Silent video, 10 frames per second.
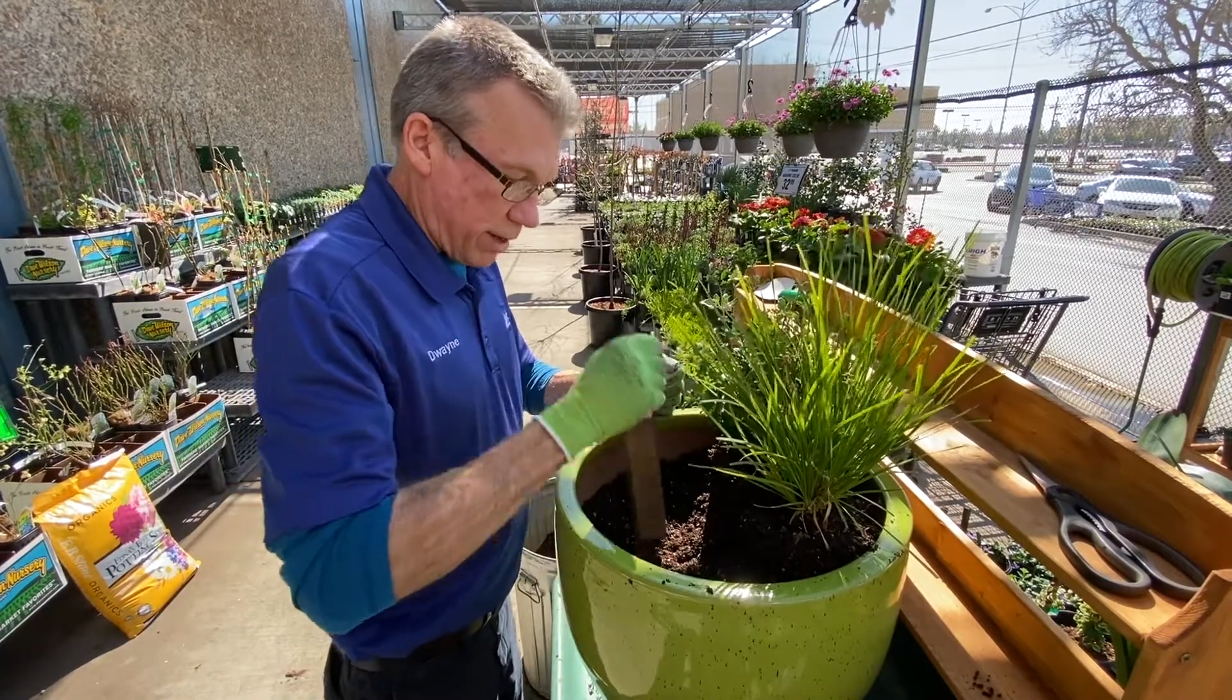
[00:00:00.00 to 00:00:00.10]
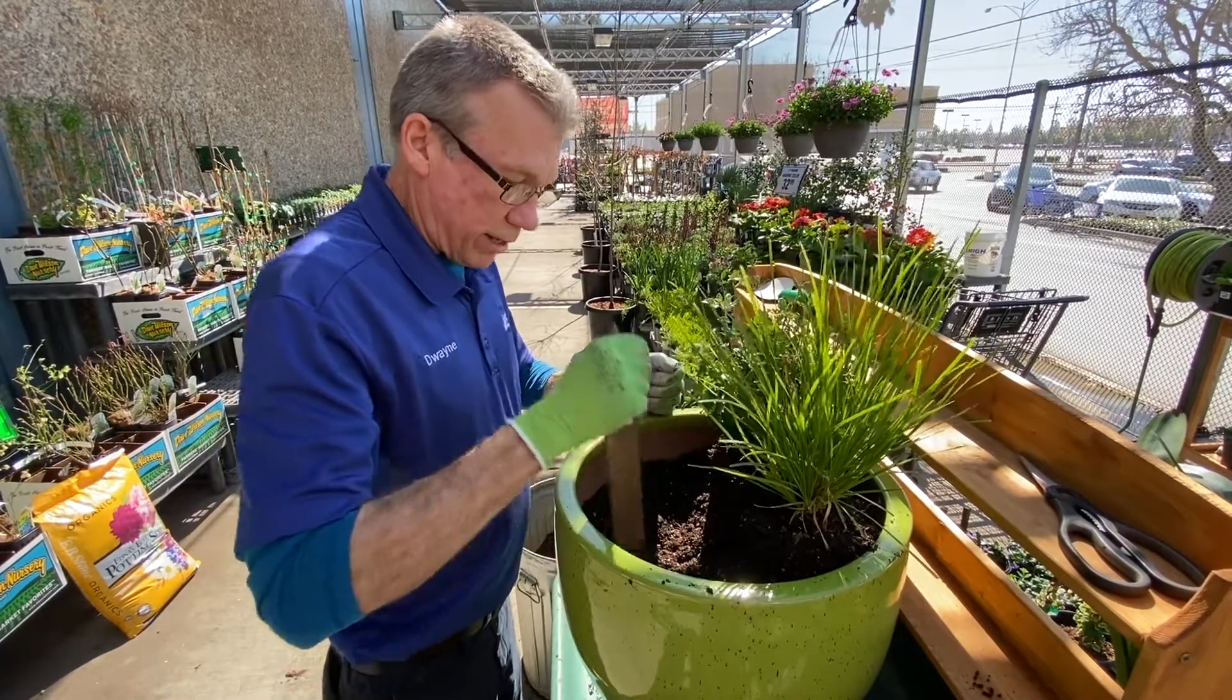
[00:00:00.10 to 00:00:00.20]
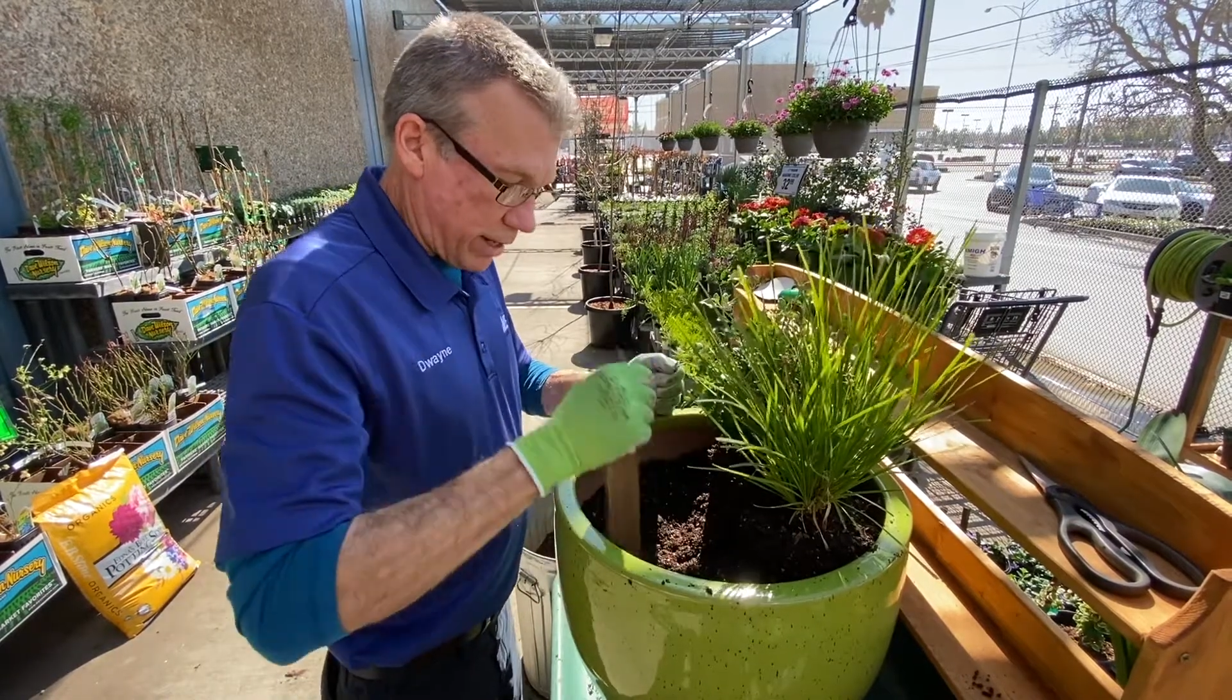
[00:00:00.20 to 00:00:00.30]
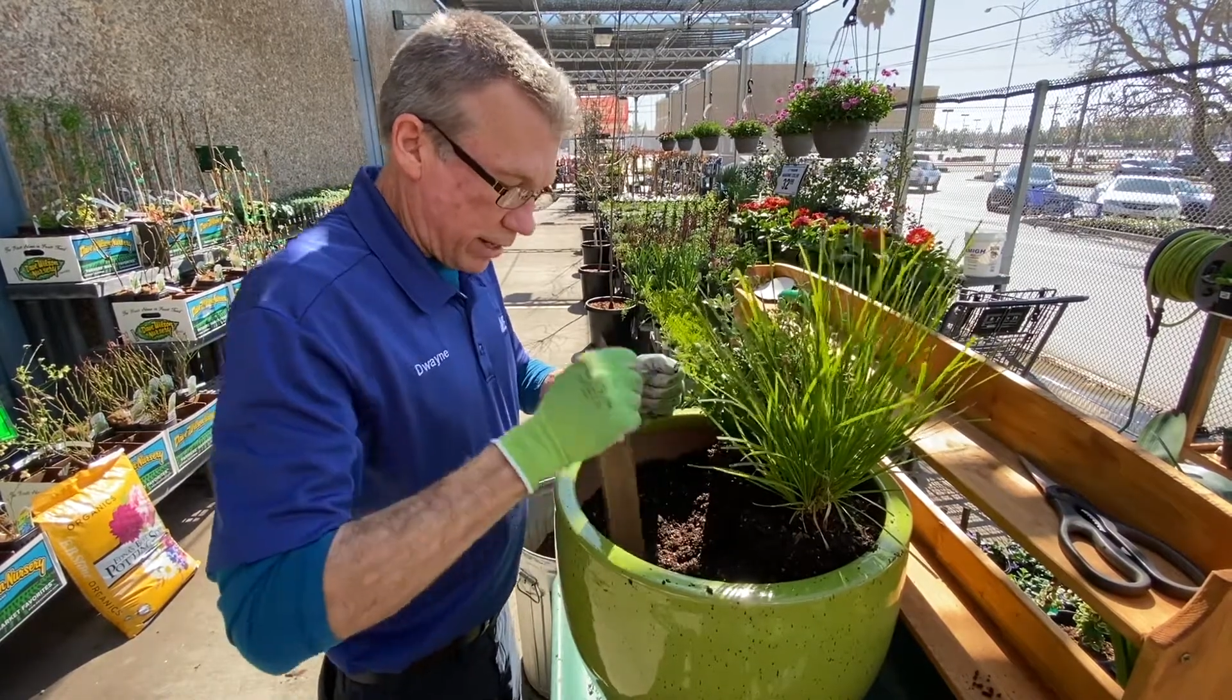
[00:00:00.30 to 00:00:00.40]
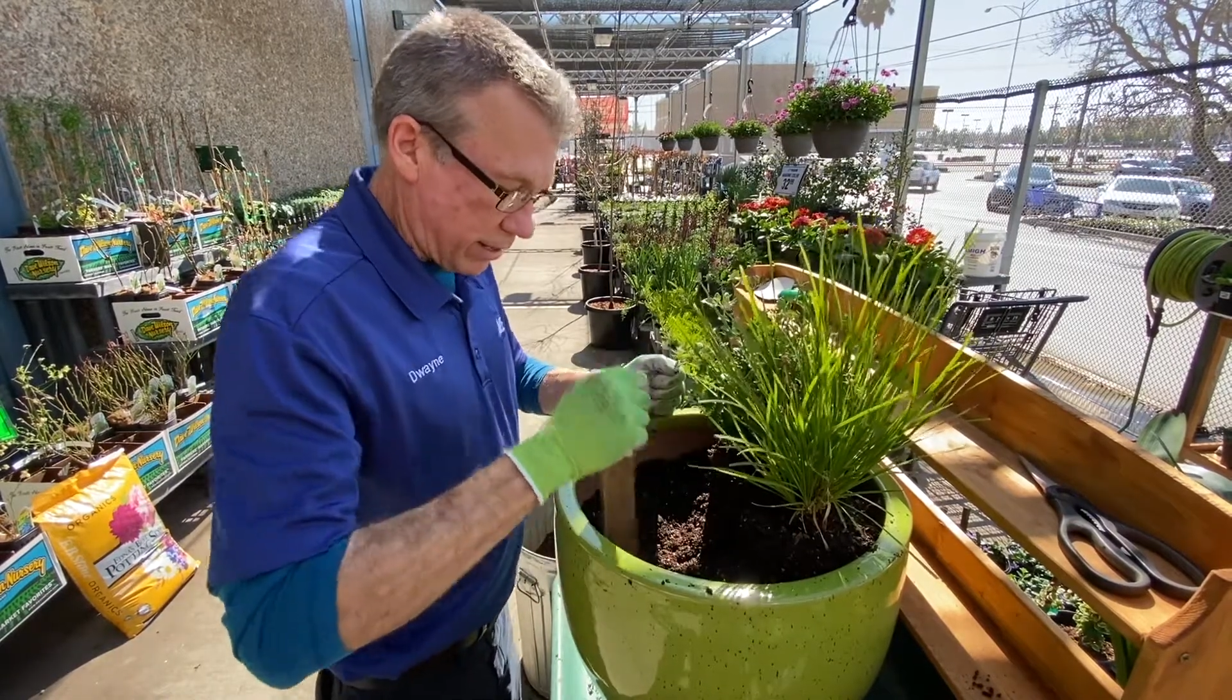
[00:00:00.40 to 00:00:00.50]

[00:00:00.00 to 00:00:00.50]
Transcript: getting it